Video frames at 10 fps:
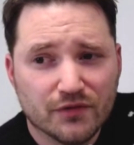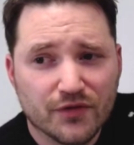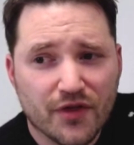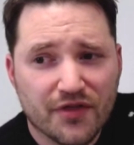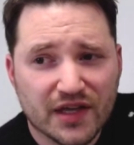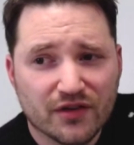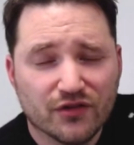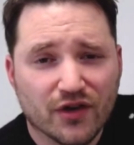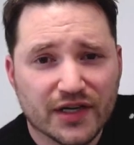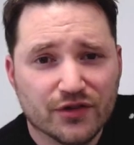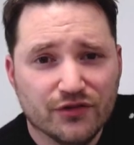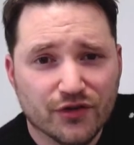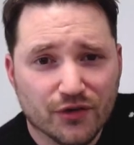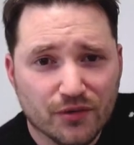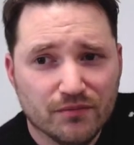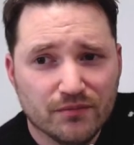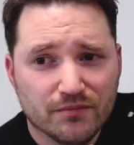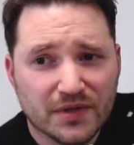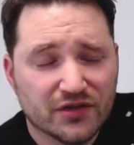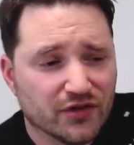for the things that I could do,
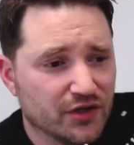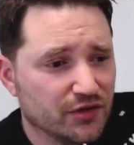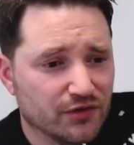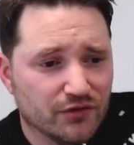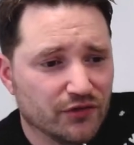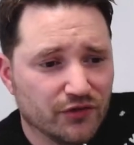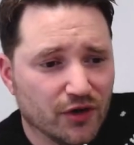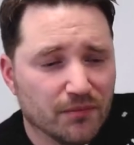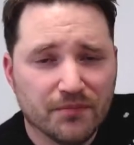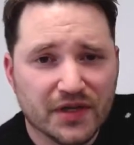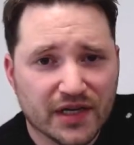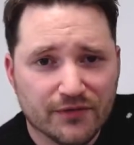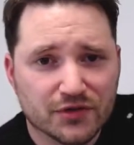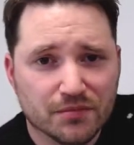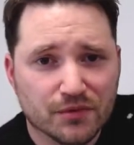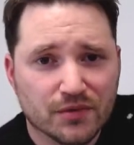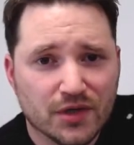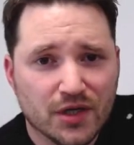because I couldn't stop the inevitable,